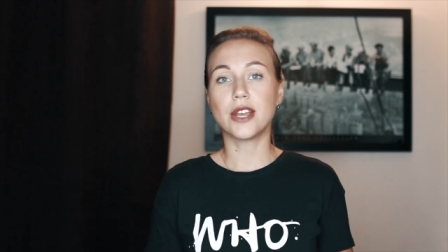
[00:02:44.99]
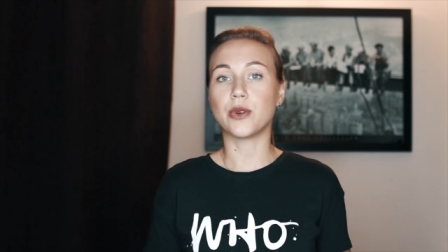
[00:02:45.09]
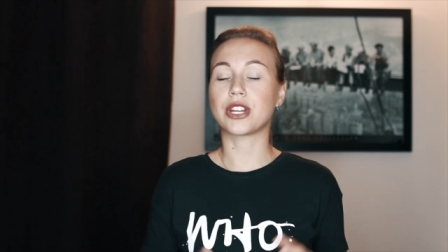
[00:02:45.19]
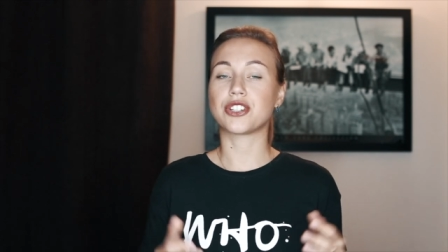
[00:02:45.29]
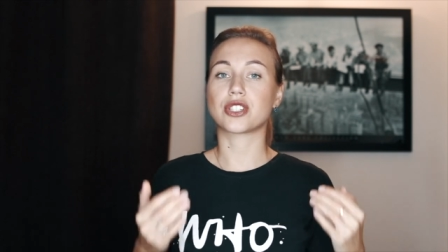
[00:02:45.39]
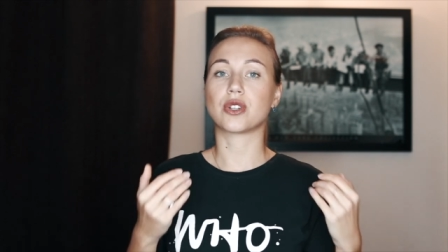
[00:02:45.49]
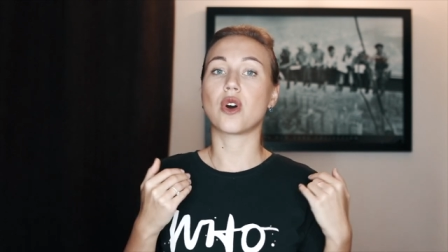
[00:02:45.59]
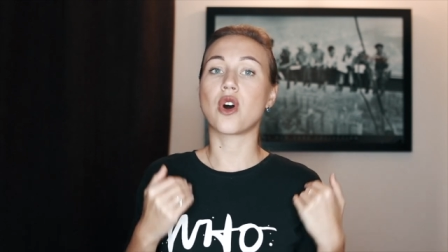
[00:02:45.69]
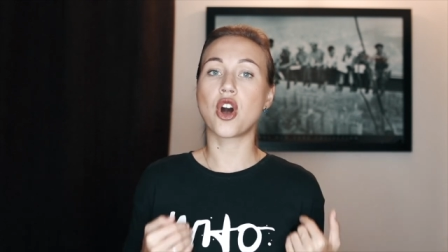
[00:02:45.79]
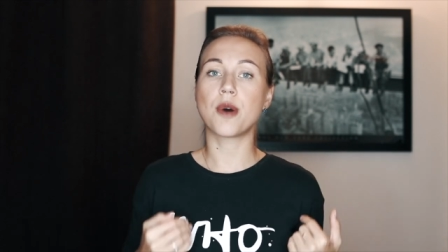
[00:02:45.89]
You can just
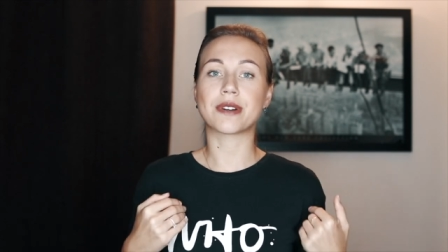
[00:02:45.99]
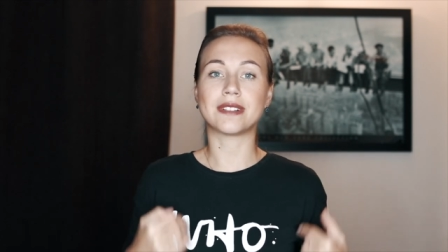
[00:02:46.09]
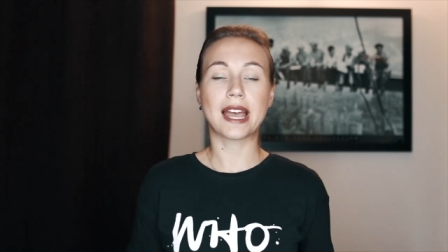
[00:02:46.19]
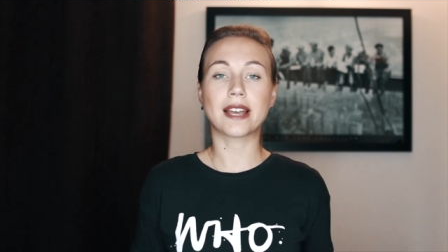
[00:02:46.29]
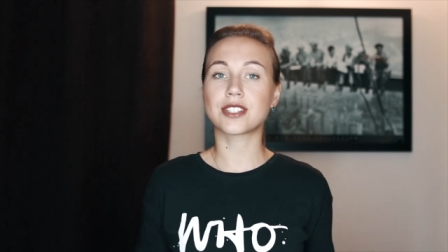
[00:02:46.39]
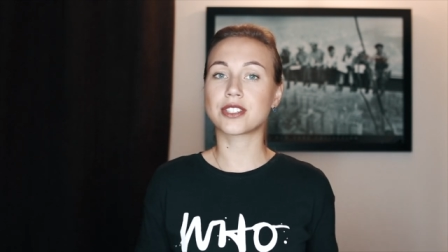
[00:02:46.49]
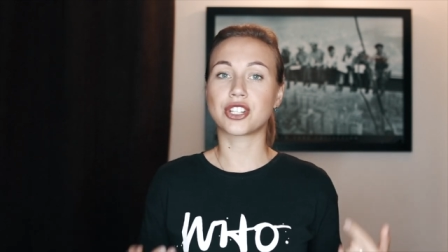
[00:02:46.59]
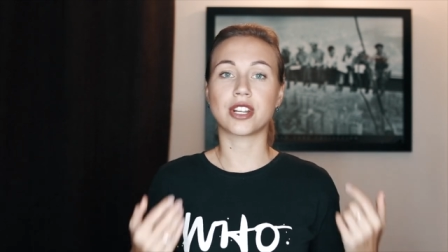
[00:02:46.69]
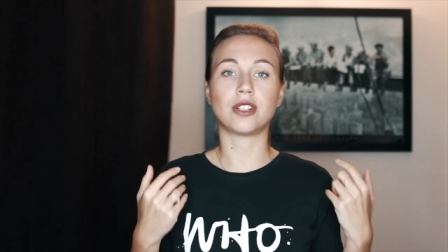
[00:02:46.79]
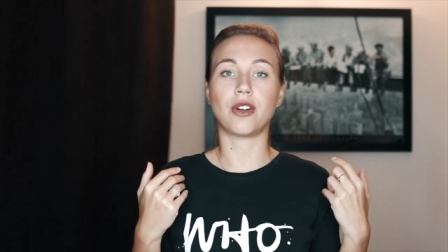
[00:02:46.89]
go home, relax,
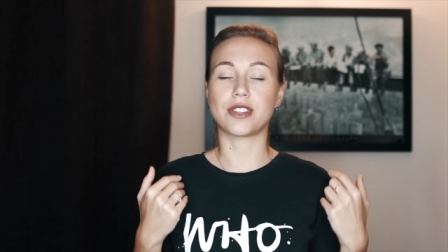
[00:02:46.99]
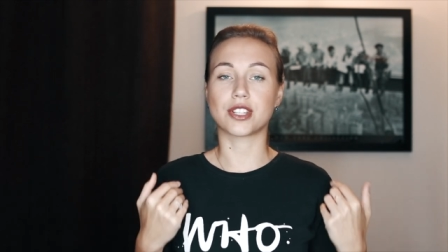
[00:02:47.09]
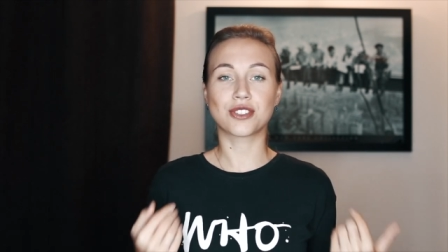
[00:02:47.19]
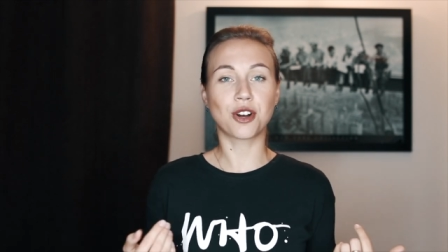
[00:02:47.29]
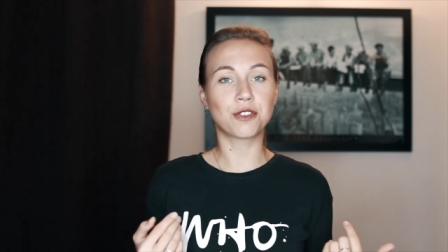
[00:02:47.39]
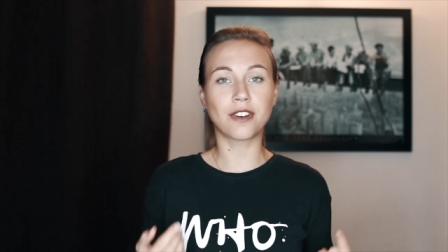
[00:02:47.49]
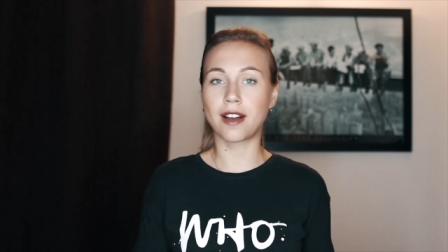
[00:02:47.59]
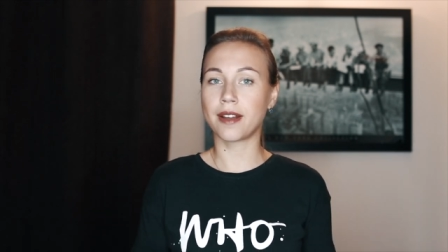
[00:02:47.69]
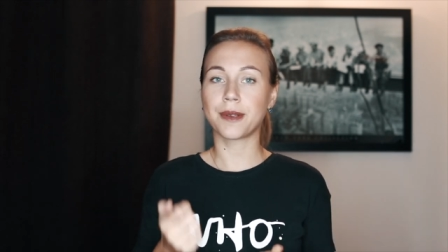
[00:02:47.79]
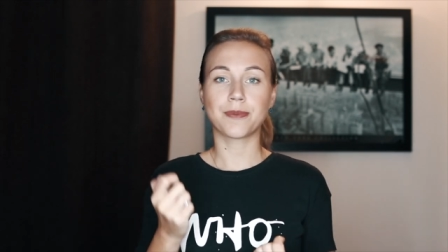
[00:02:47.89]
chill on the
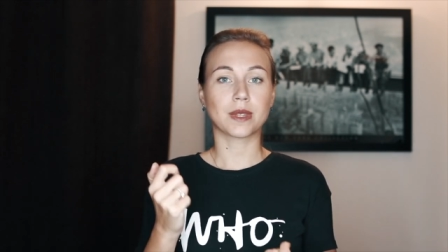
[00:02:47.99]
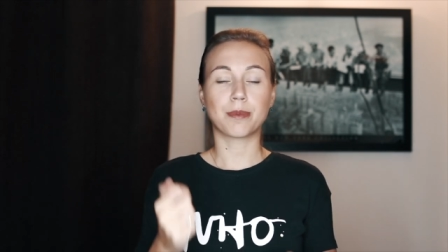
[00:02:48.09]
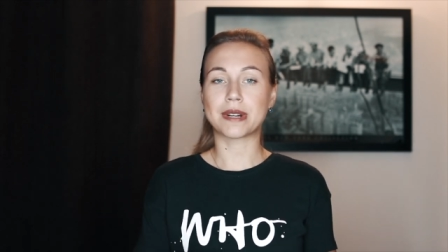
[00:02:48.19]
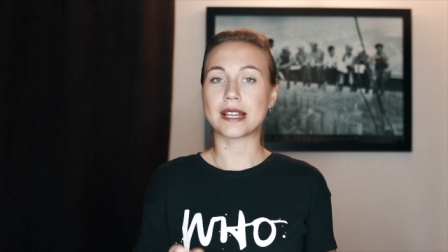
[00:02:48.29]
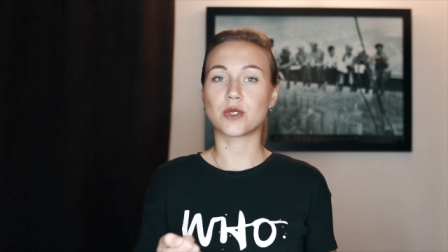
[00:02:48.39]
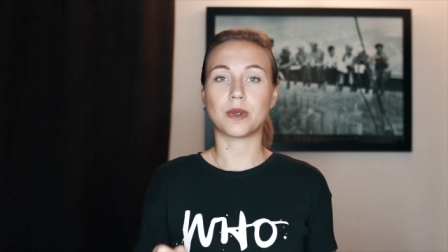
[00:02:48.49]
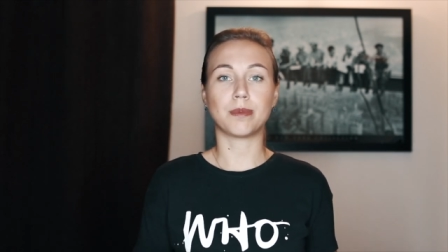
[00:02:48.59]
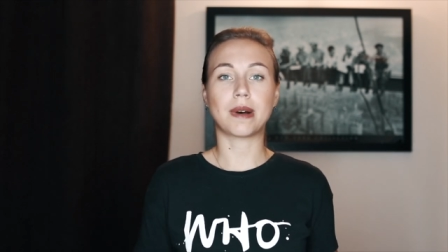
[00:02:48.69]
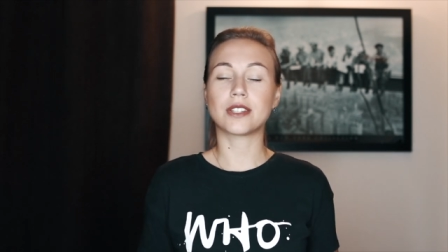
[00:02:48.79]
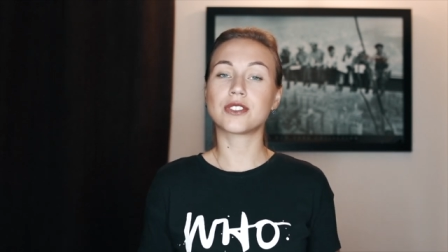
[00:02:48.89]
sofa, press one
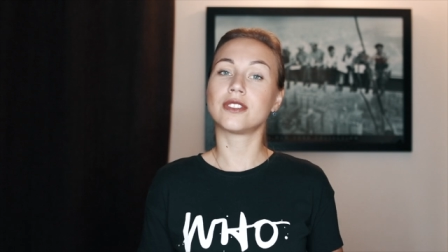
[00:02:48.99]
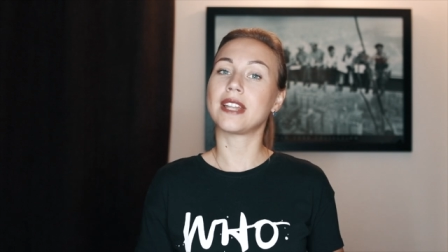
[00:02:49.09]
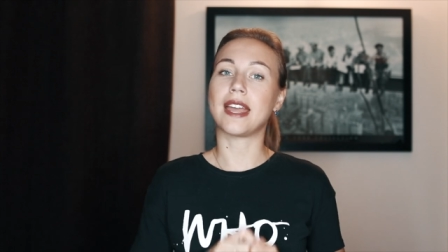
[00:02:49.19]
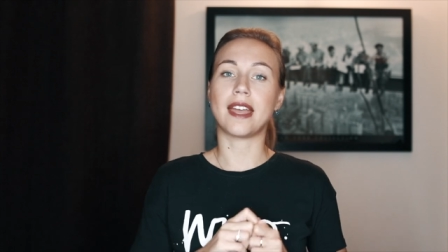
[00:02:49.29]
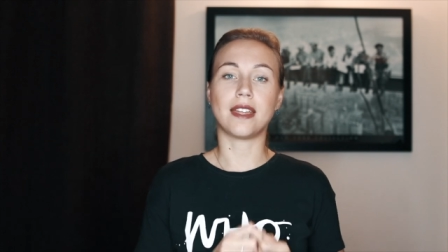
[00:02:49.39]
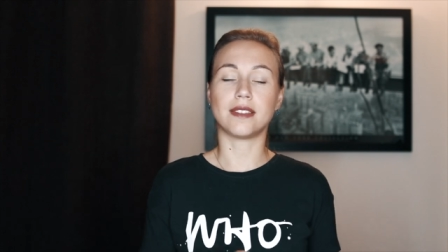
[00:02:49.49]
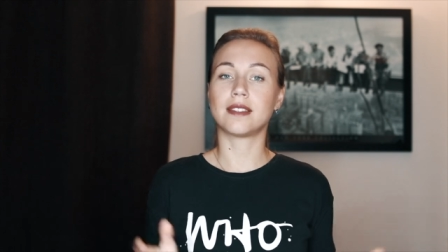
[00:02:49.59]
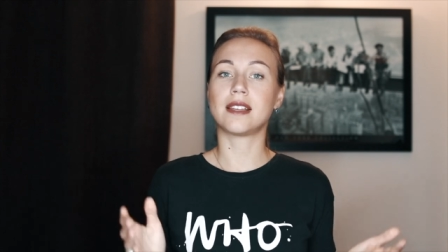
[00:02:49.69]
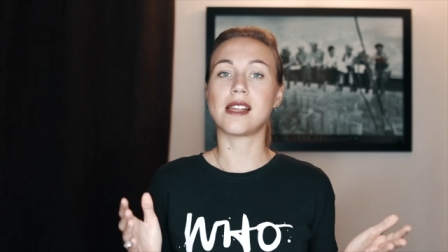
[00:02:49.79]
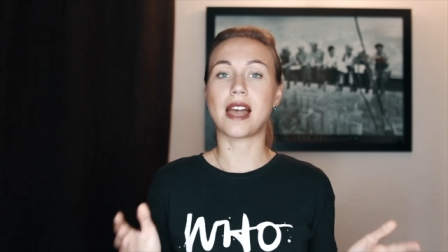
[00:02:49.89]
button, and
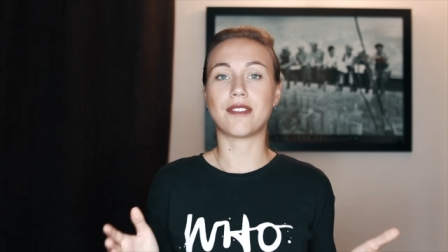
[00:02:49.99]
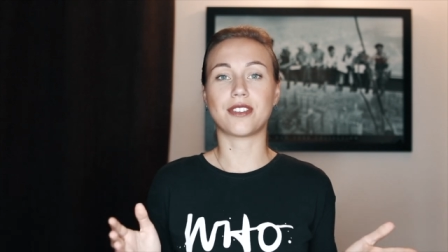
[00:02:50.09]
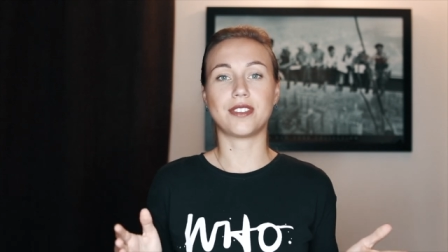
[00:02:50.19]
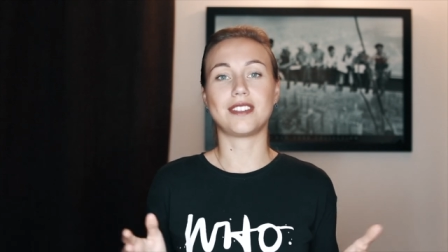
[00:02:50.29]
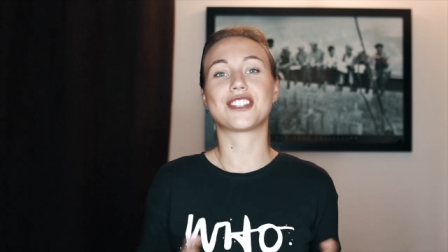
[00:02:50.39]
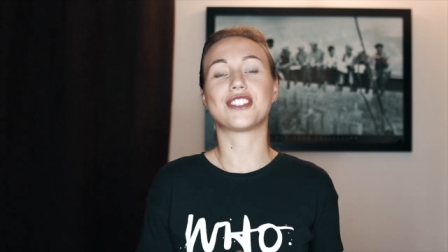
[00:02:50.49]
everything is